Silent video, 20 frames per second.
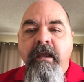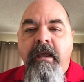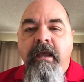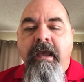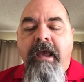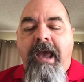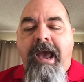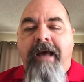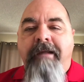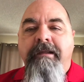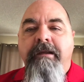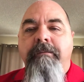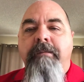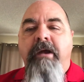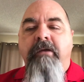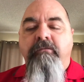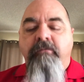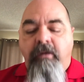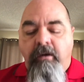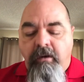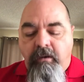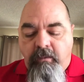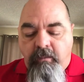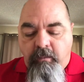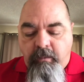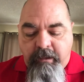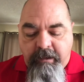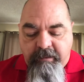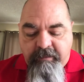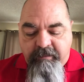Alan Monroe
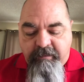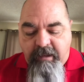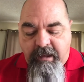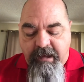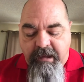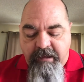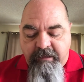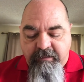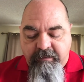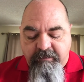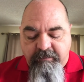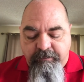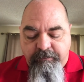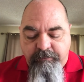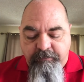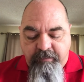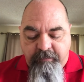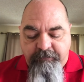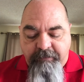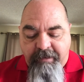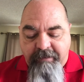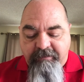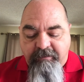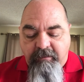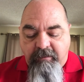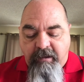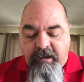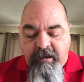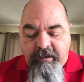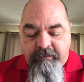was a professor
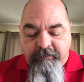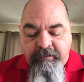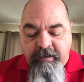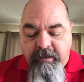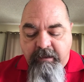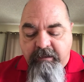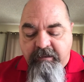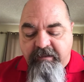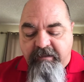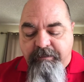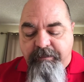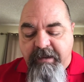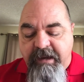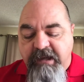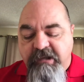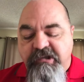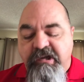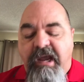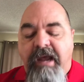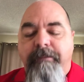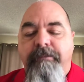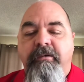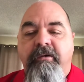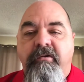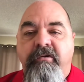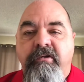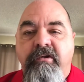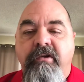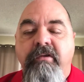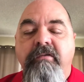of speech at
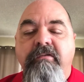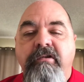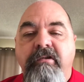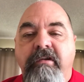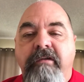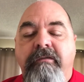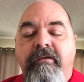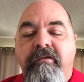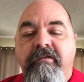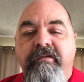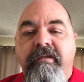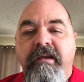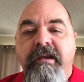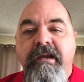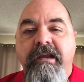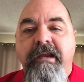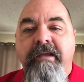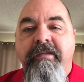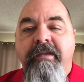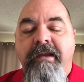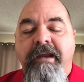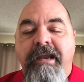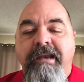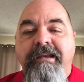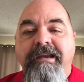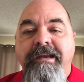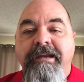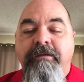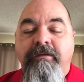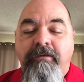Purdue University in the
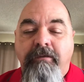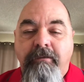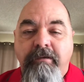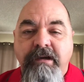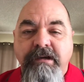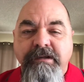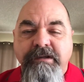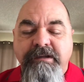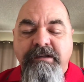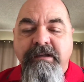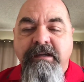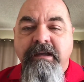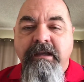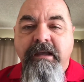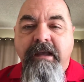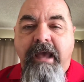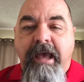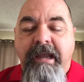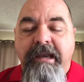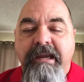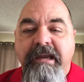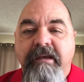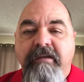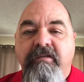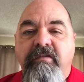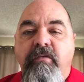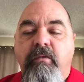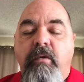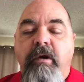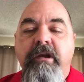1930s, and he is
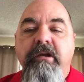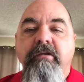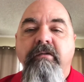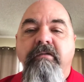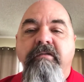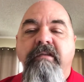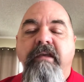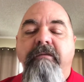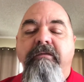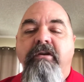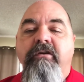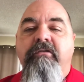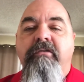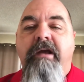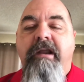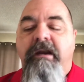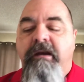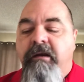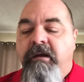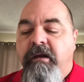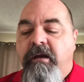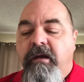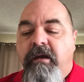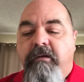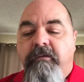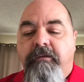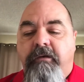the one who is given credit for